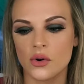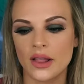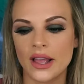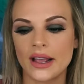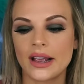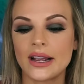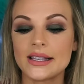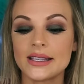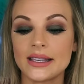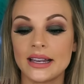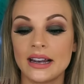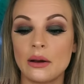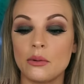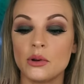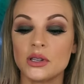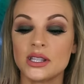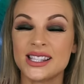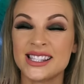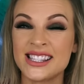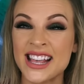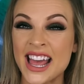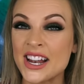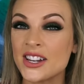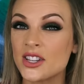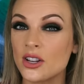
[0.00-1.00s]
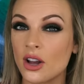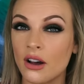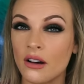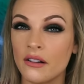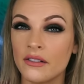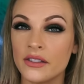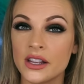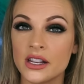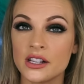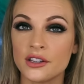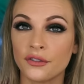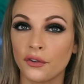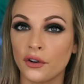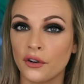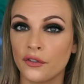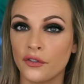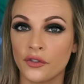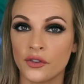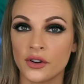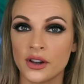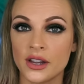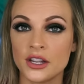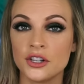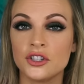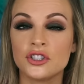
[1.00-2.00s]
Like I said, I was sent all of these for
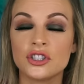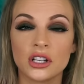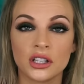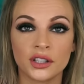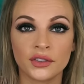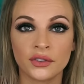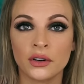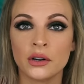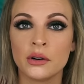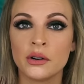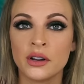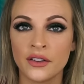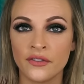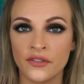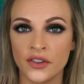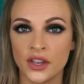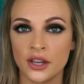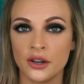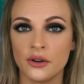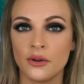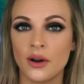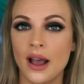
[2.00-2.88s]
free just for review.